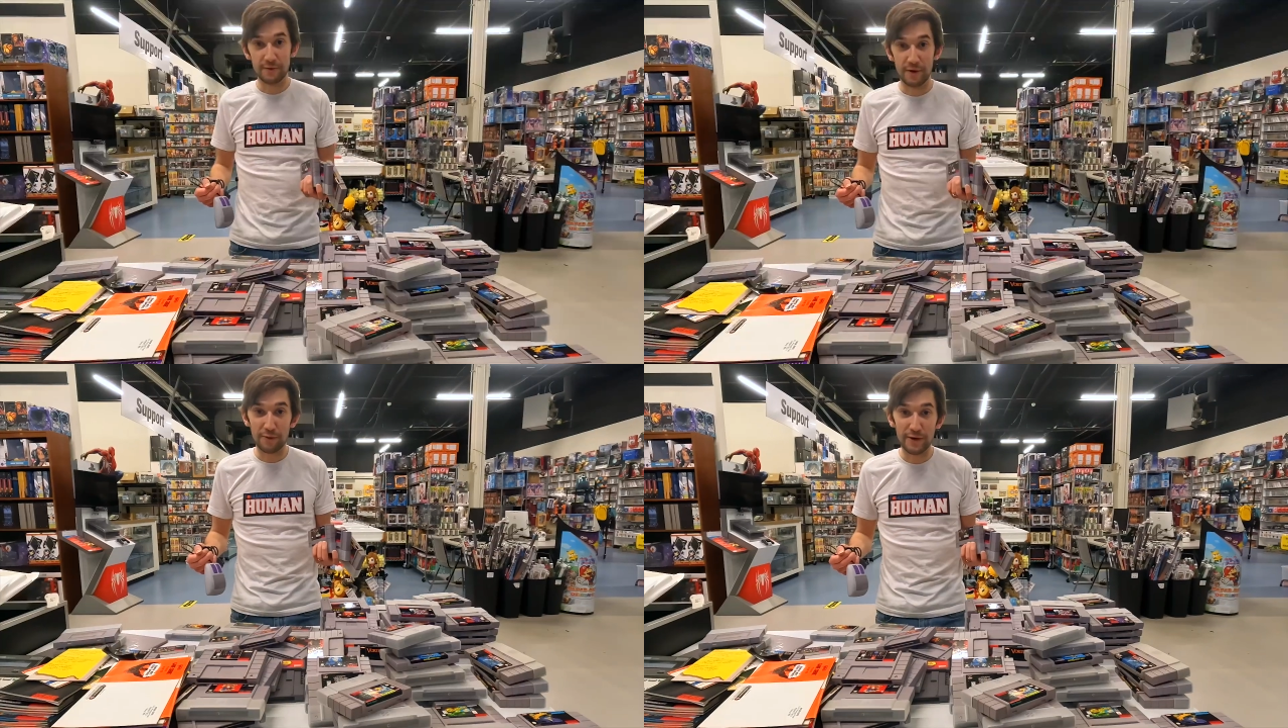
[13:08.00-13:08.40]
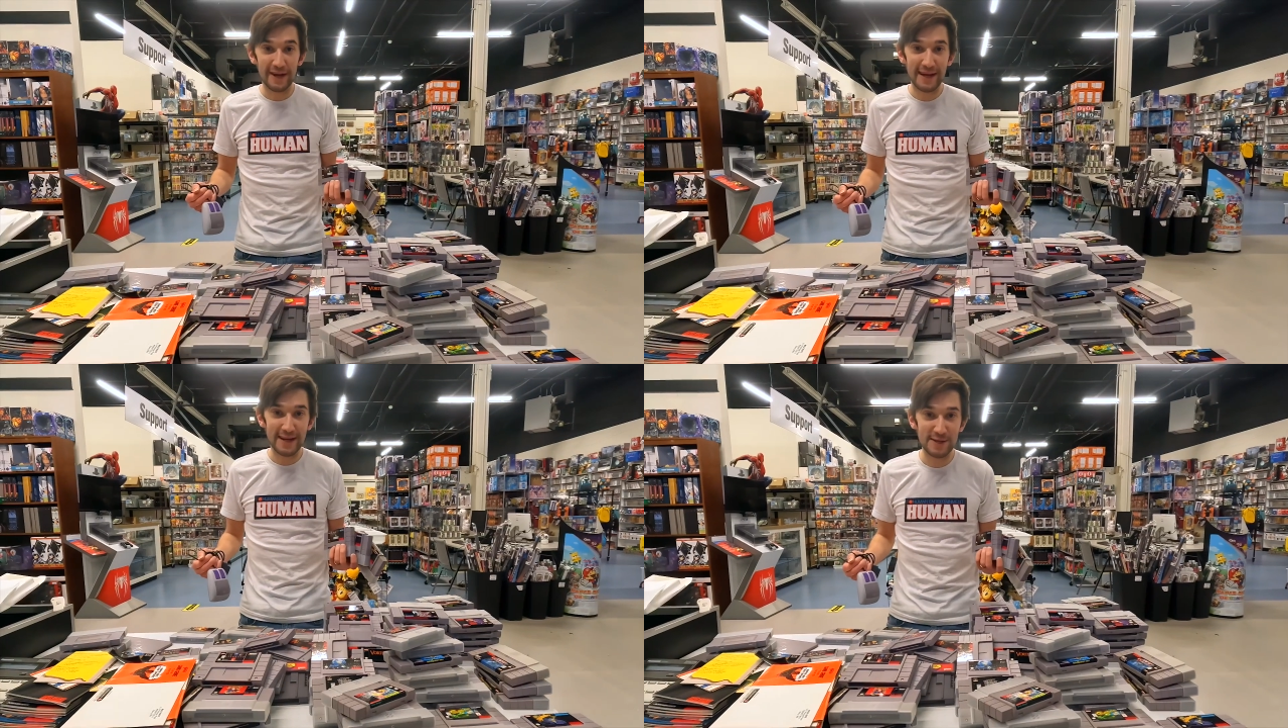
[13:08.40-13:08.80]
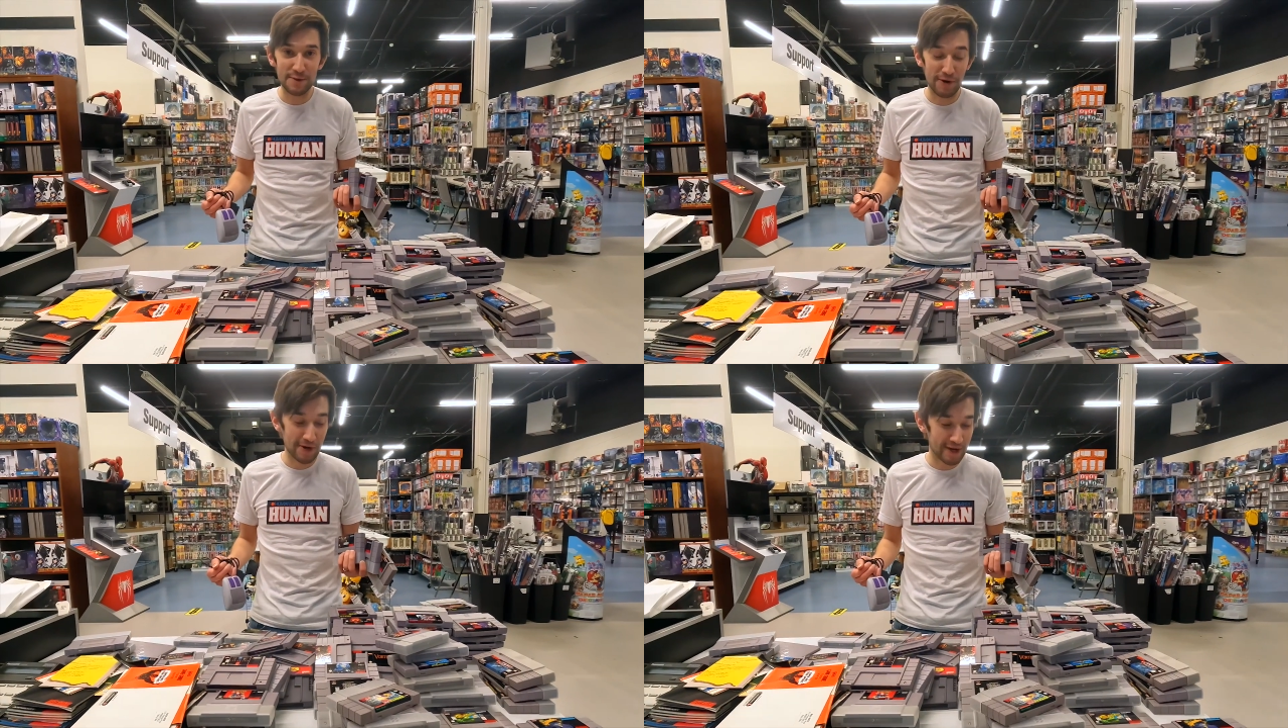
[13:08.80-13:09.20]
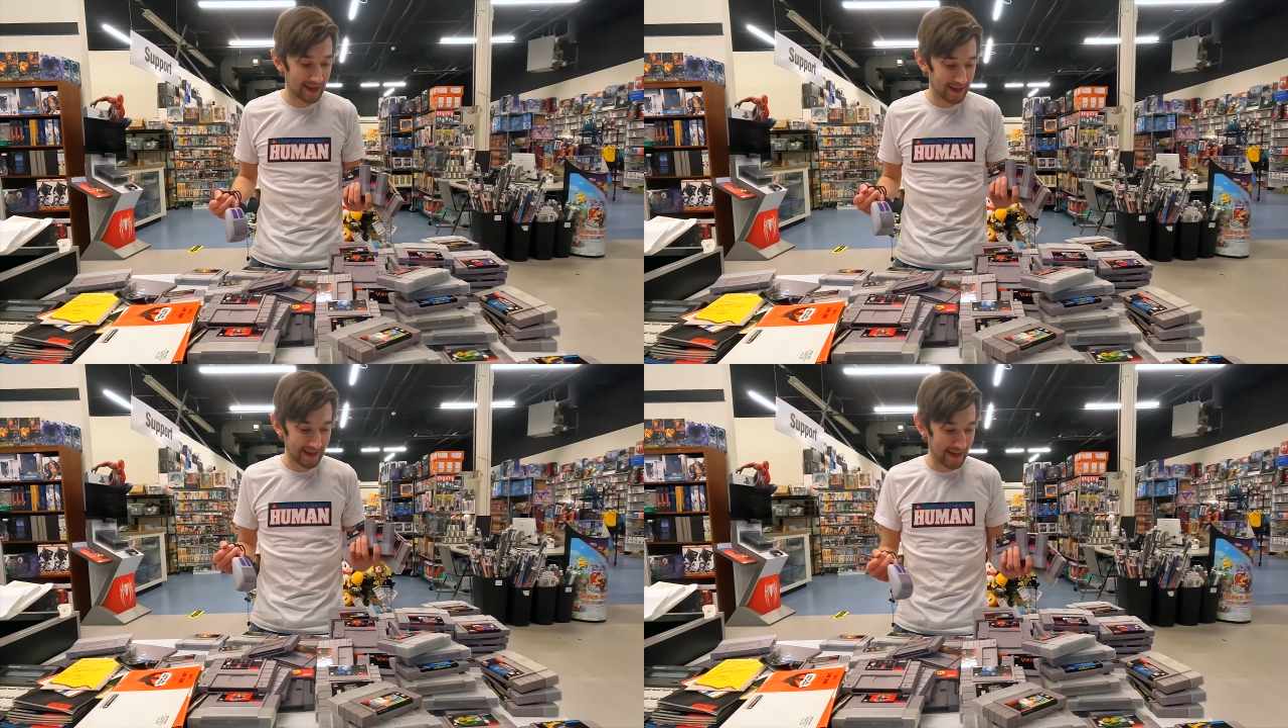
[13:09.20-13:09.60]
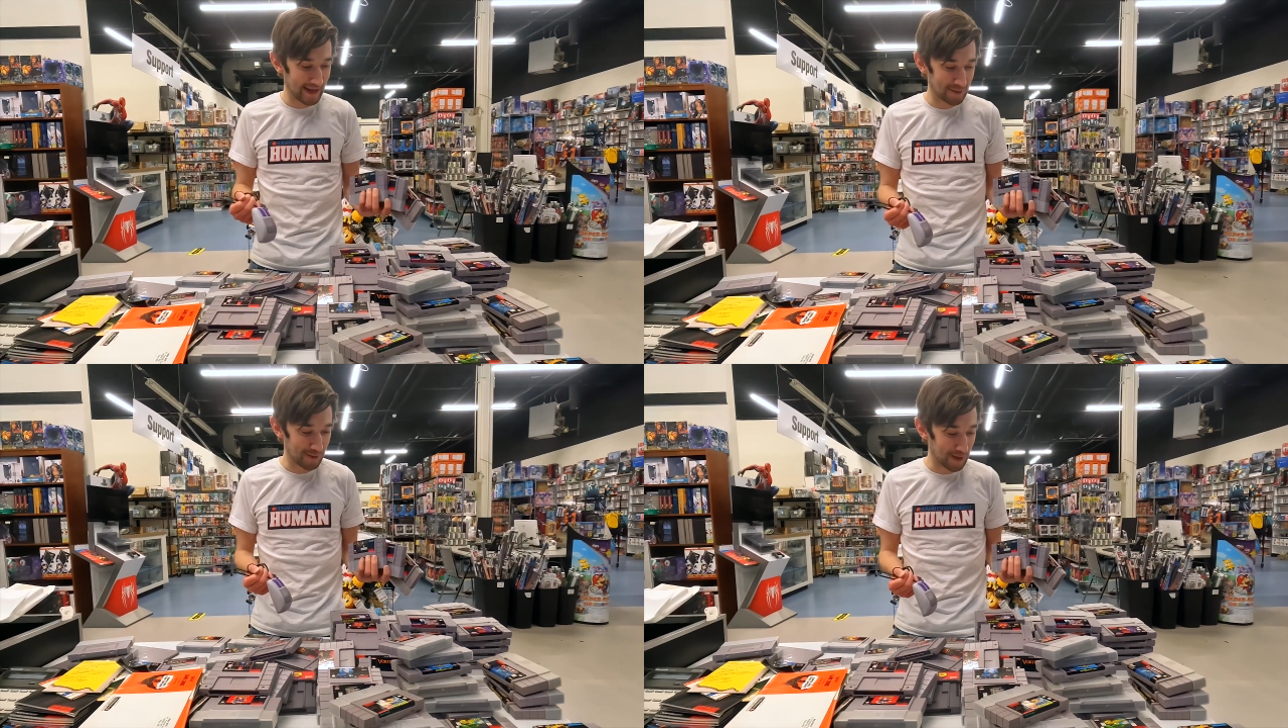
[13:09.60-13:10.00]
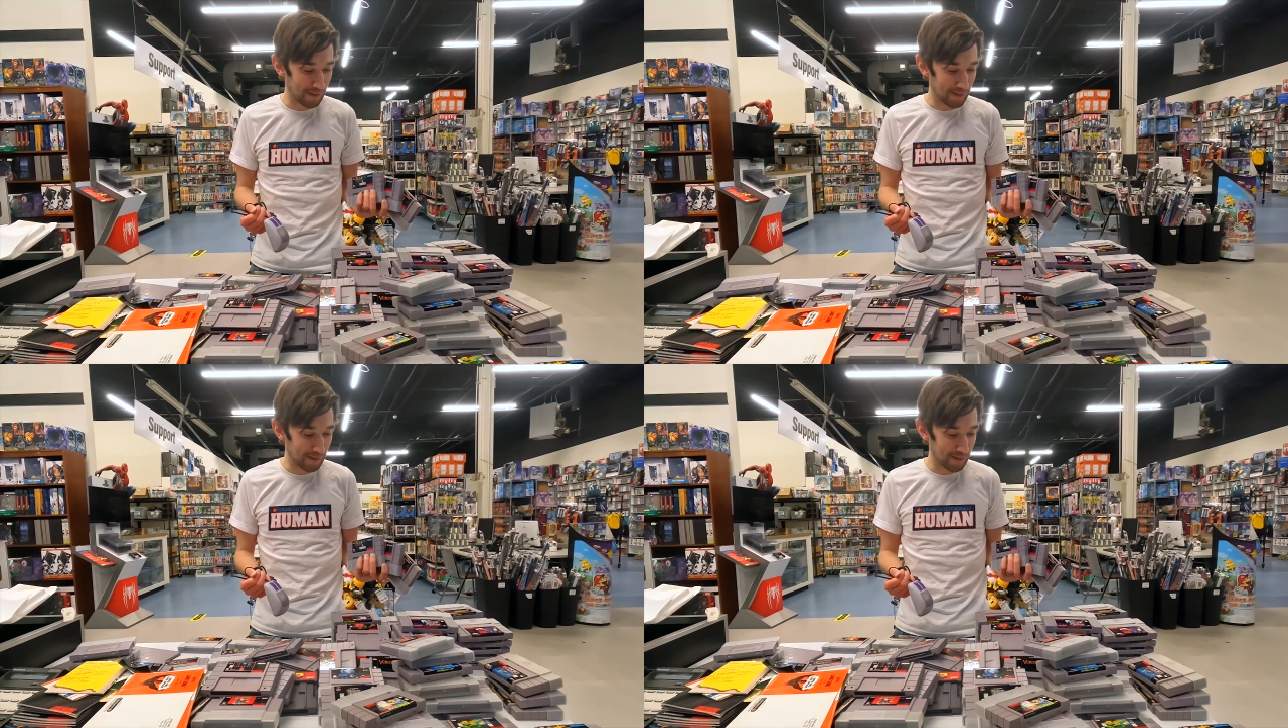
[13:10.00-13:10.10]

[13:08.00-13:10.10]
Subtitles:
Well, we got to hand it to Mark. He hit us with a